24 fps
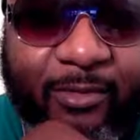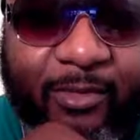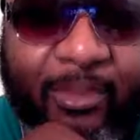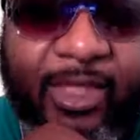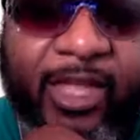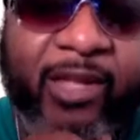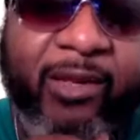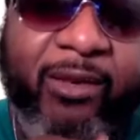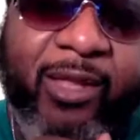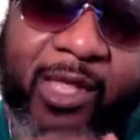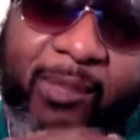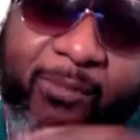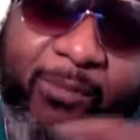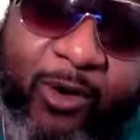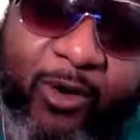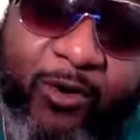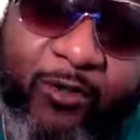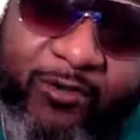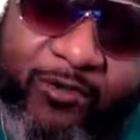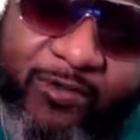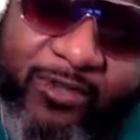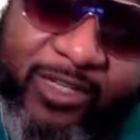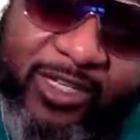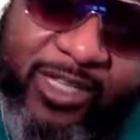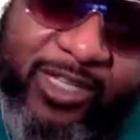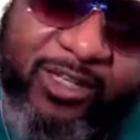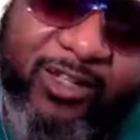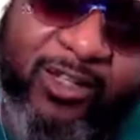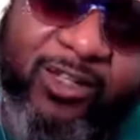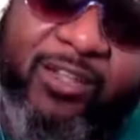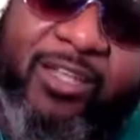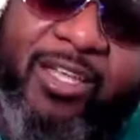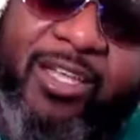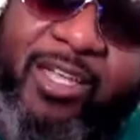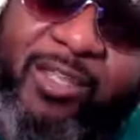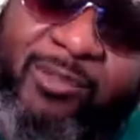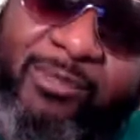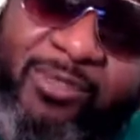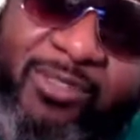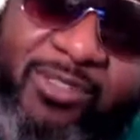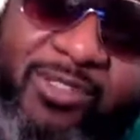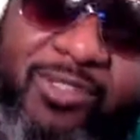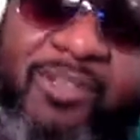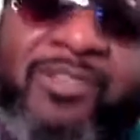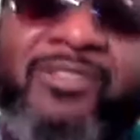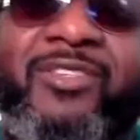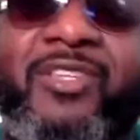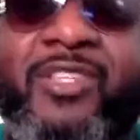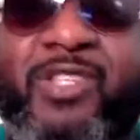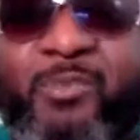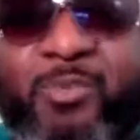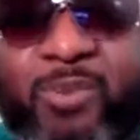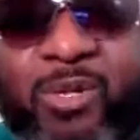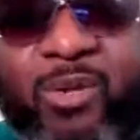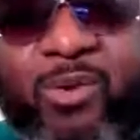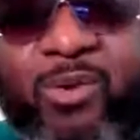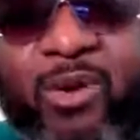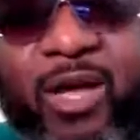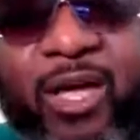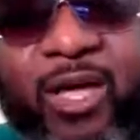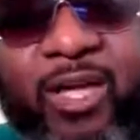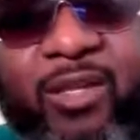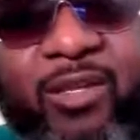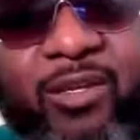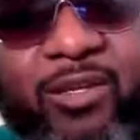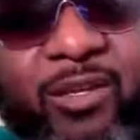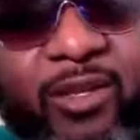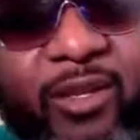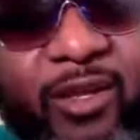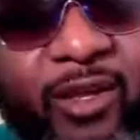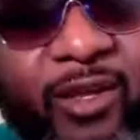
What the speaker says: And then they both said, okay, let's just be quiet.